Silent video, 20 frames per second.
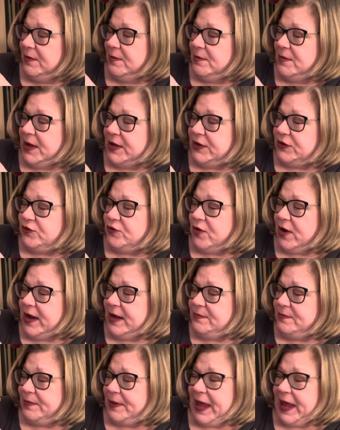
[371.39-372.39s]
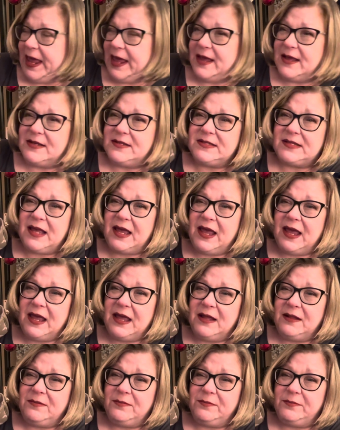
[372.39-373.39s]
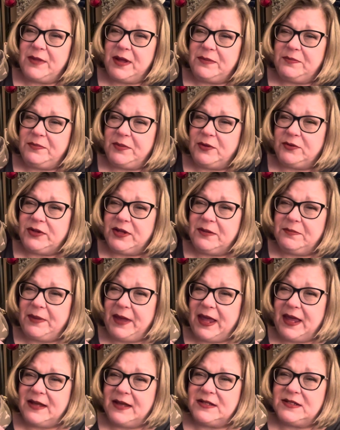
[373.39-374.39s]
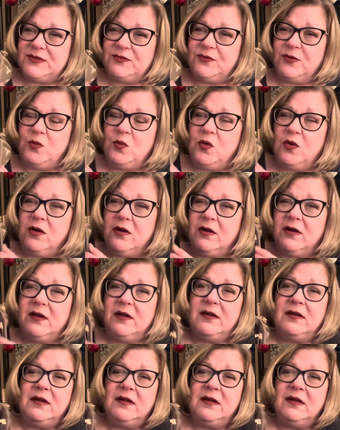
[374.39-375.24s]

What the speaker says: my train pass and my building pass from work.